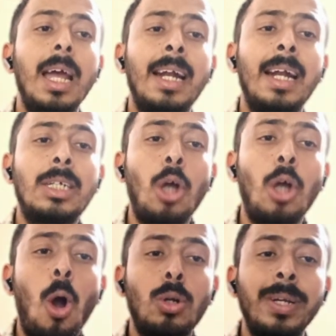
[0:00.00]
and
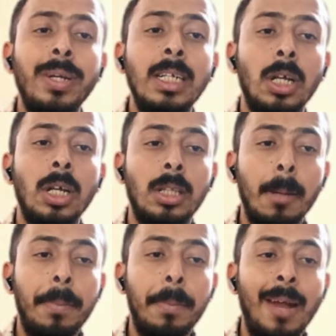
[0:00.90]
talk to each other
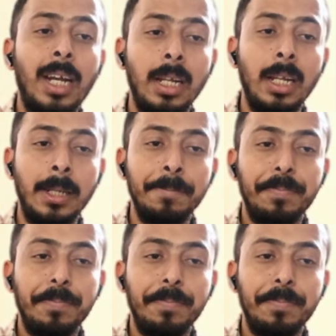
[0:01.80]
privately.